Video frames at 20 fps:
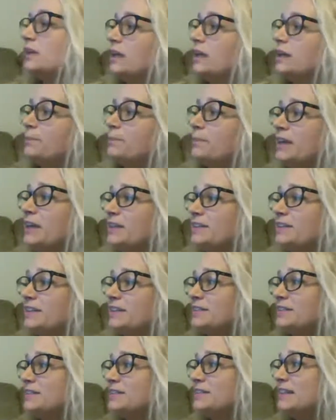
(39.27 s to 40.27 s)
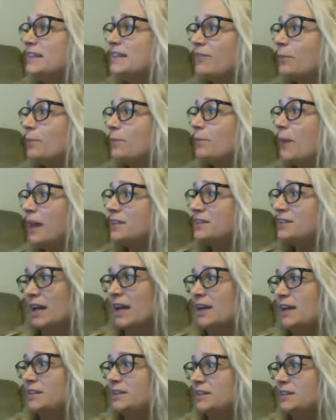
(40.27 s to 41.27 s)
Pete has never been a
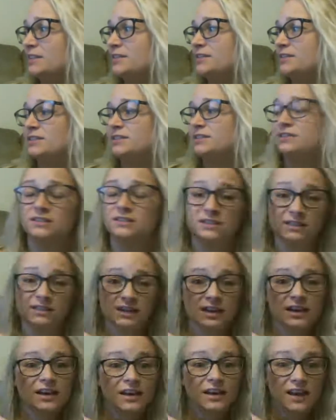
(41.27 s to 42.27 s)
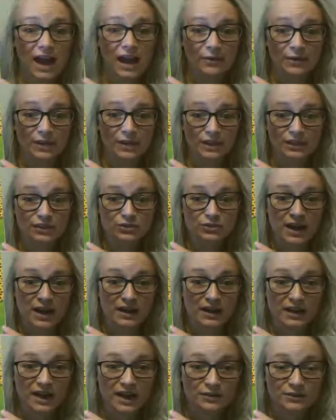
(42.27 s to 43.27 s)
scientist. Now he can try it
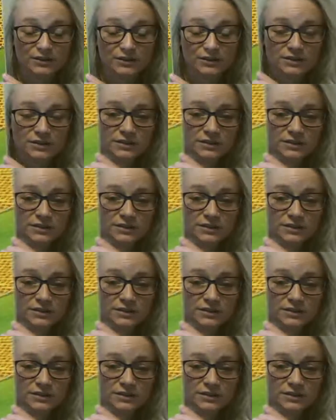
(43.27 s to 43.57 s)
out.